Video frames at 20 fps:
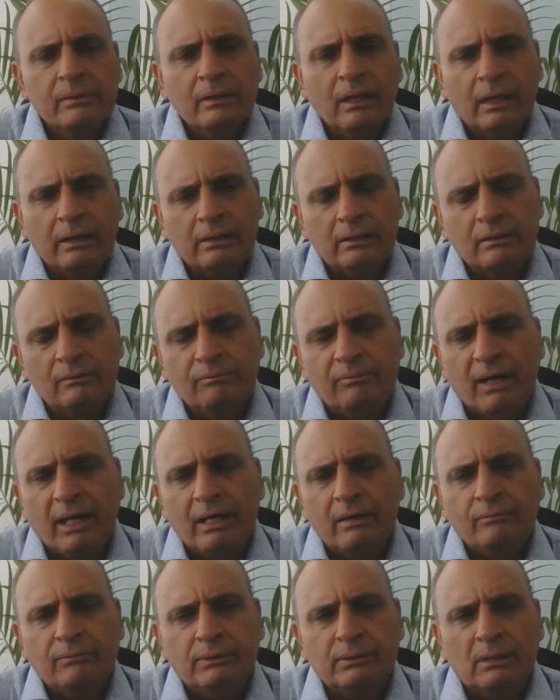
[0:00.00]
the fire
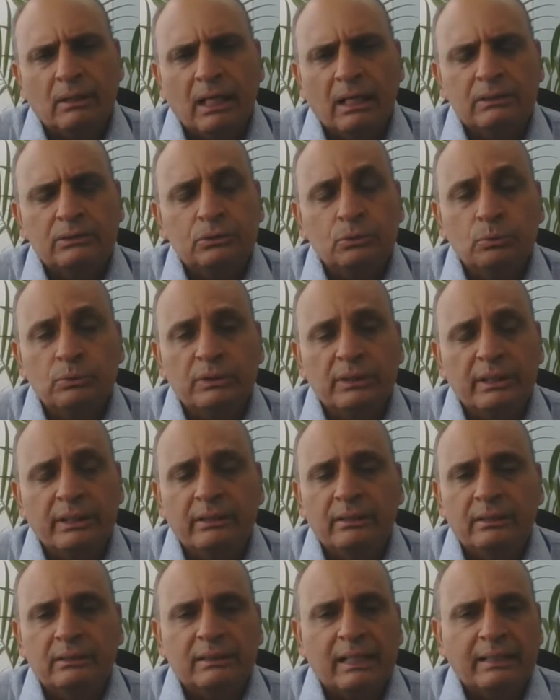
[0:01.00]
for the last 2, 3
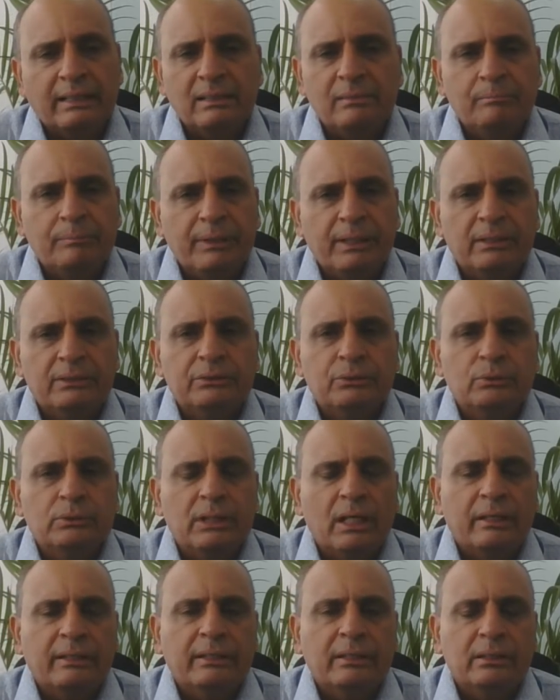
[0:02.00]
years. I think PSUs are
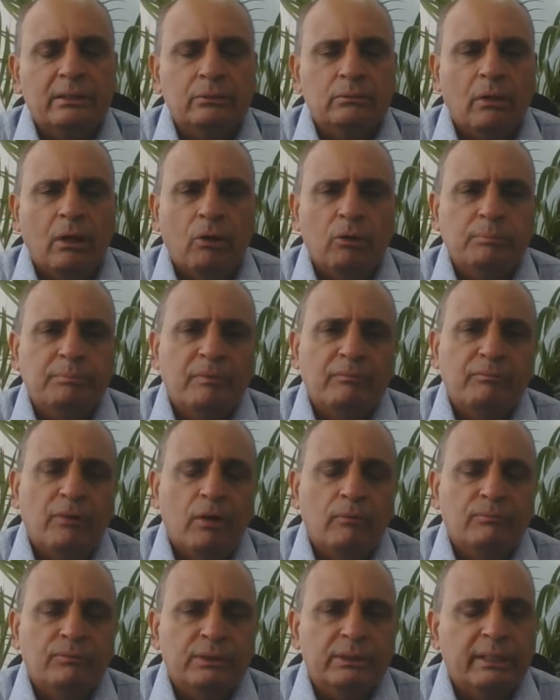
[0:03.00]
here to outperform
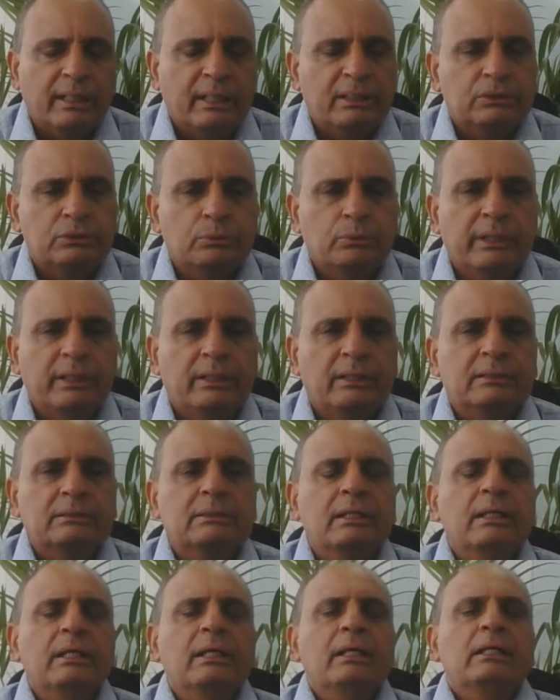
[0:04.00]
for the next 2 years,
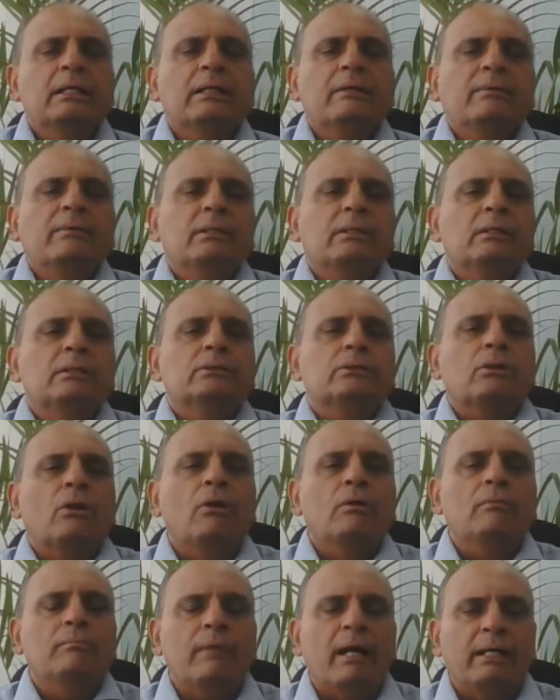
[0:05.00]
given the strong
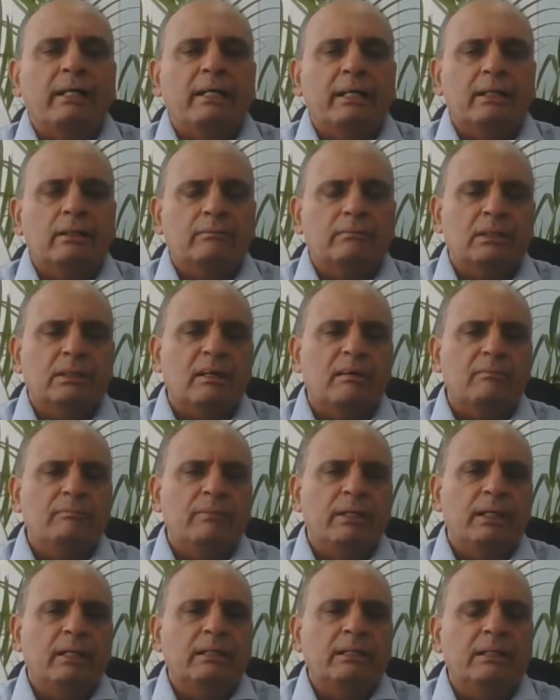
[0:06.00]
mandate of the government,
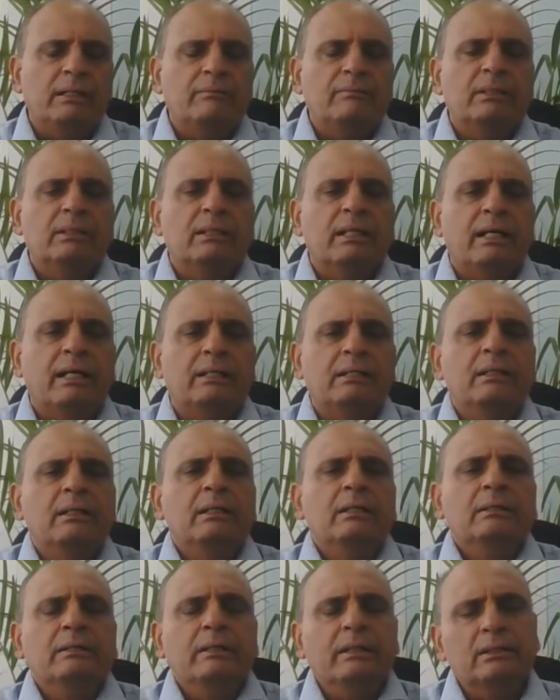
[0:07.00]
and given that
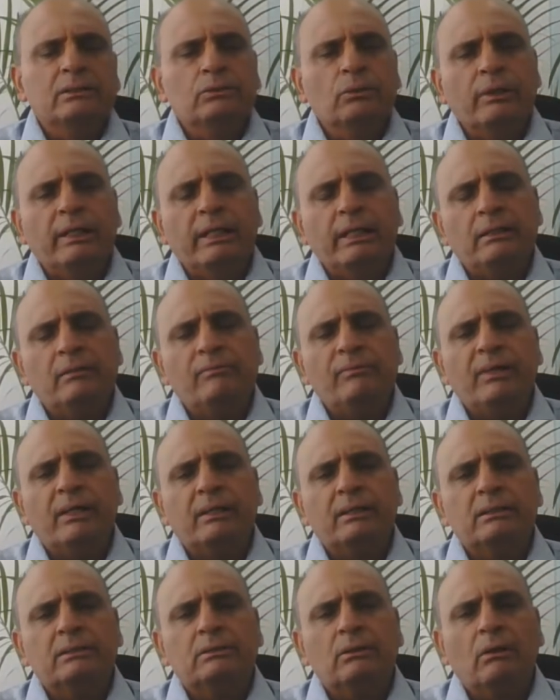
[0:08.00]
there is no
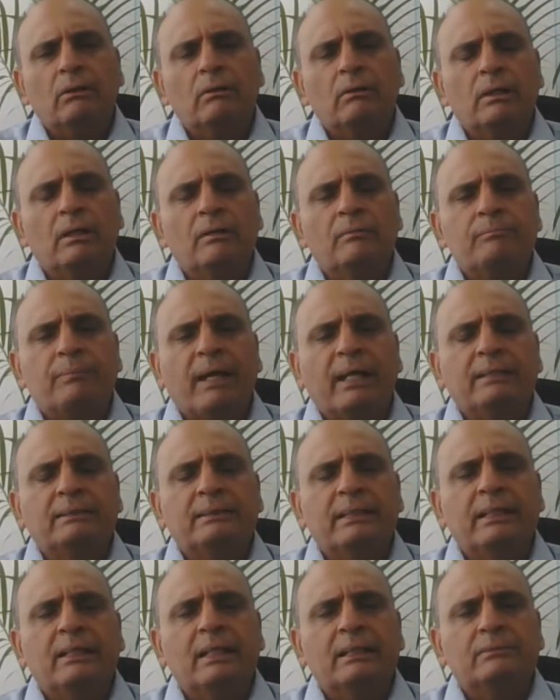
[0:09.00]
interference on
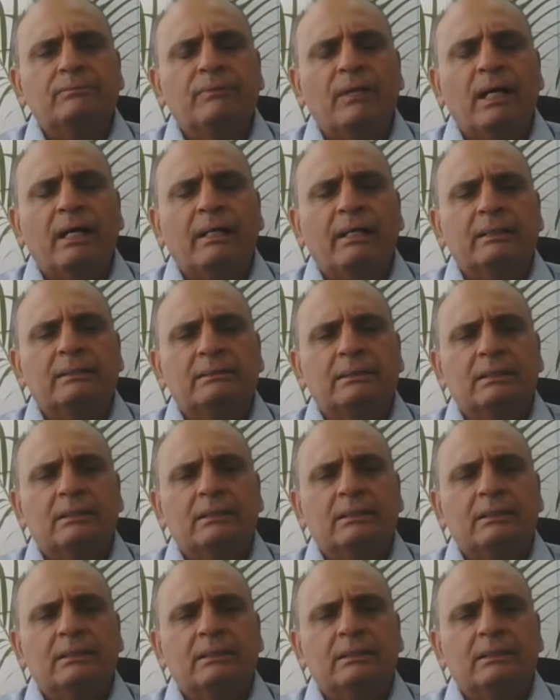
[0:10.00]
pricing as far as